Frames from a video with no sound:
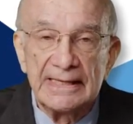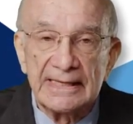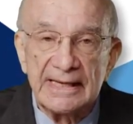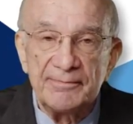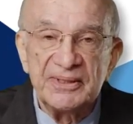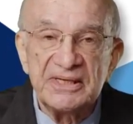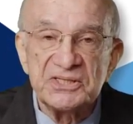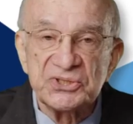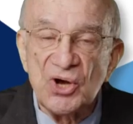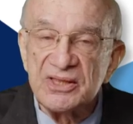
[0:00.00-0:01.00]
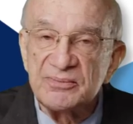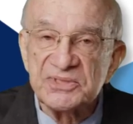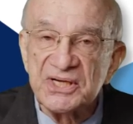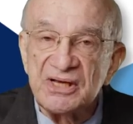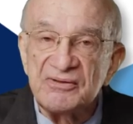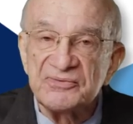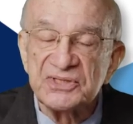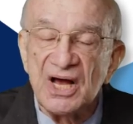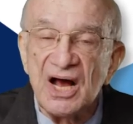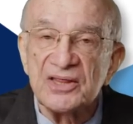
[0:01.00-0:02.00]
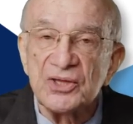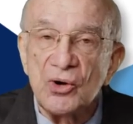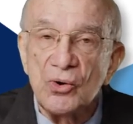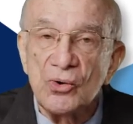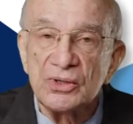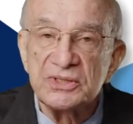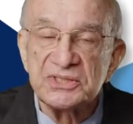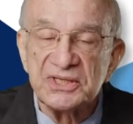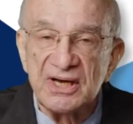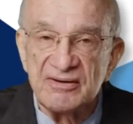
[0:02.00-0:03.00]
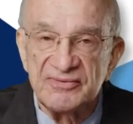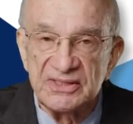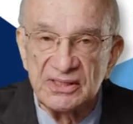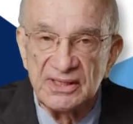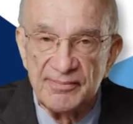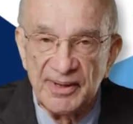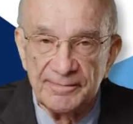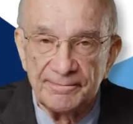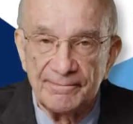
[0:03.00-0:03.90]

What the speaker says: Companies saw themselves on the horns of a dilemma.